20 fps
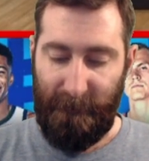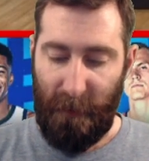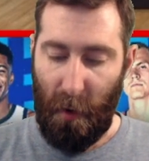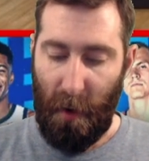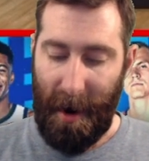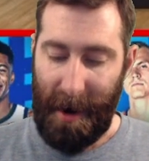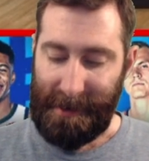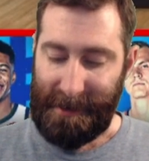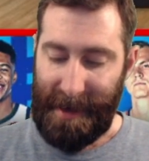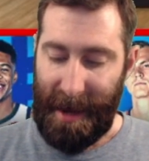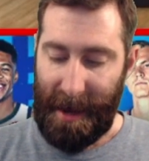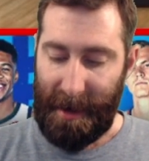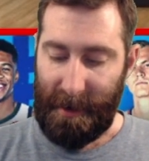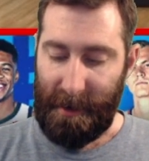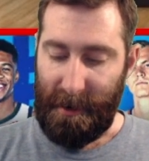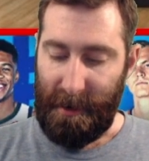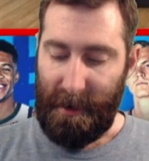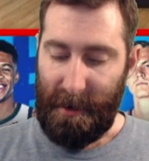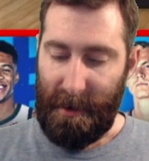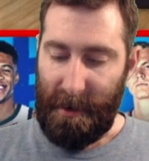for, as our
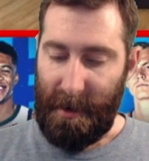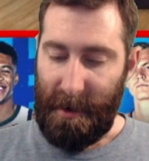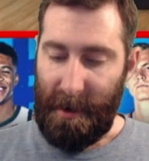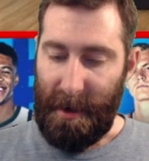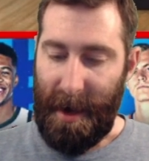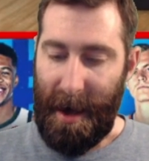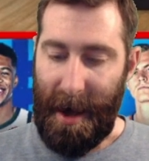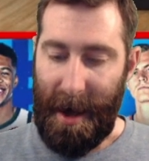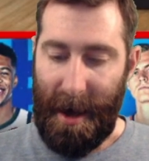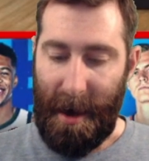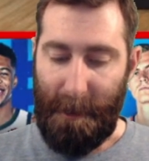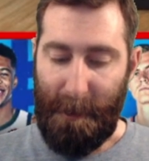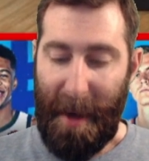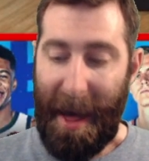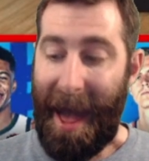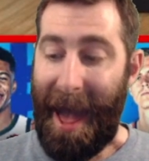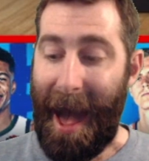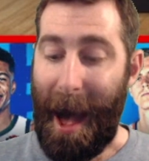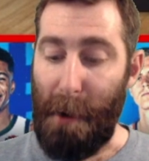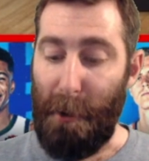
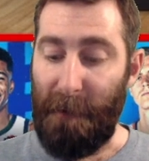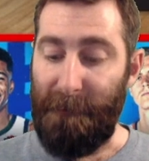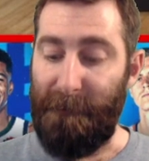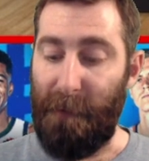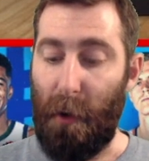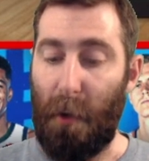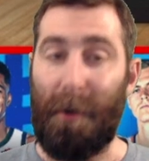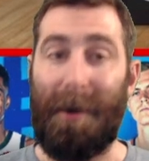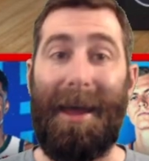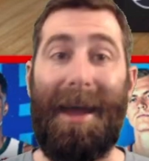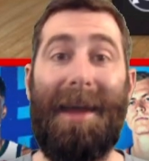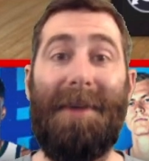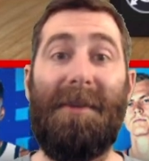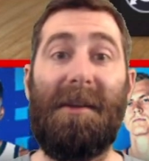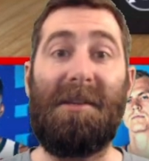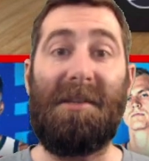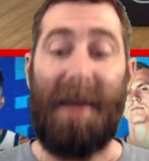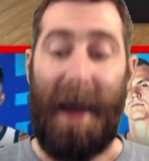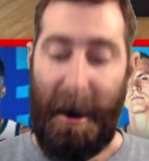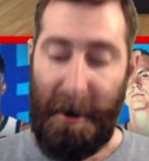power forward, either
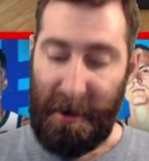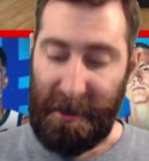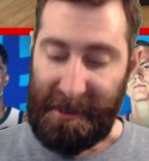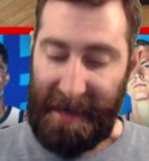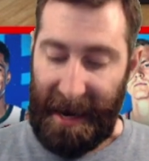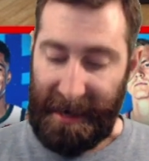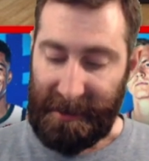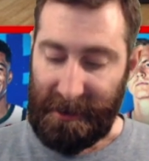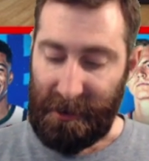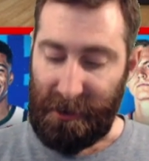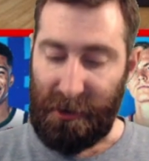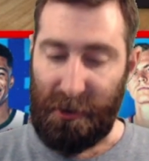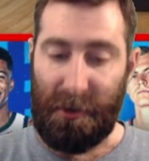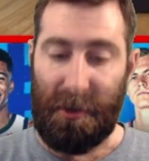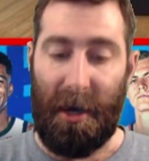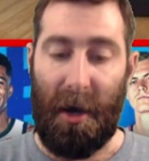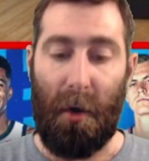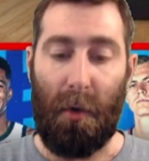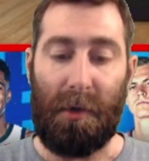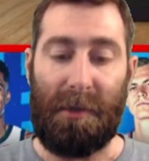Jaren Jackson
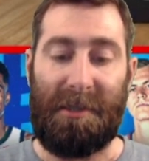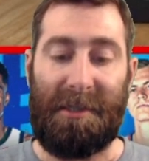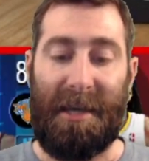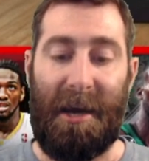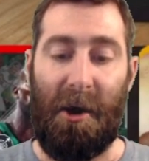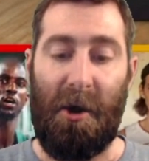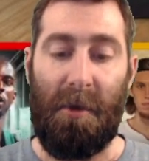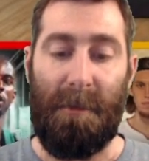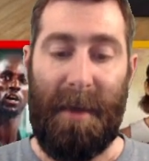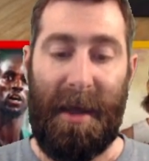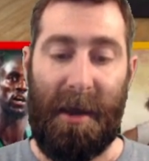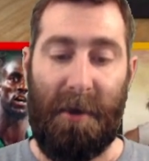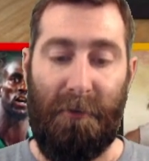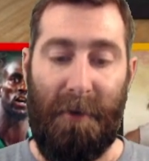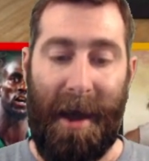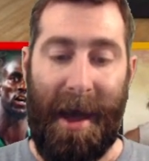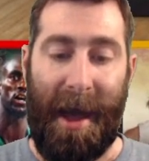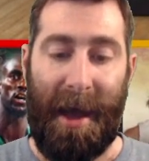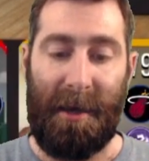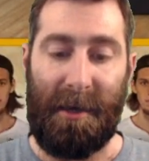Jr. or Jeremy
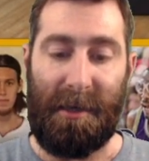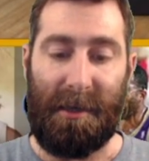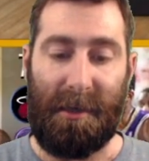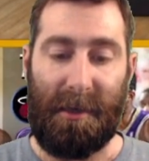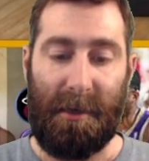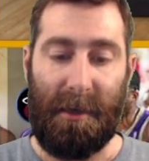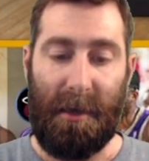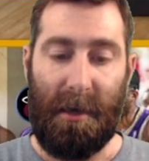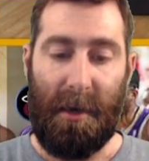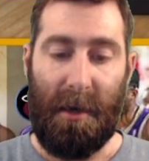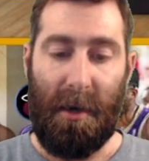Grant.